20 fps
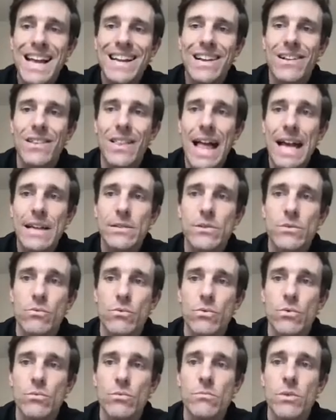
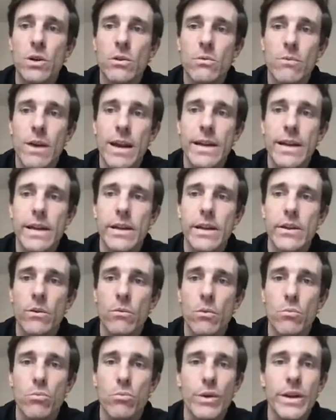Classroom right here
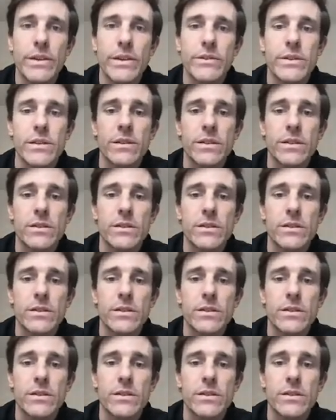will bring you to this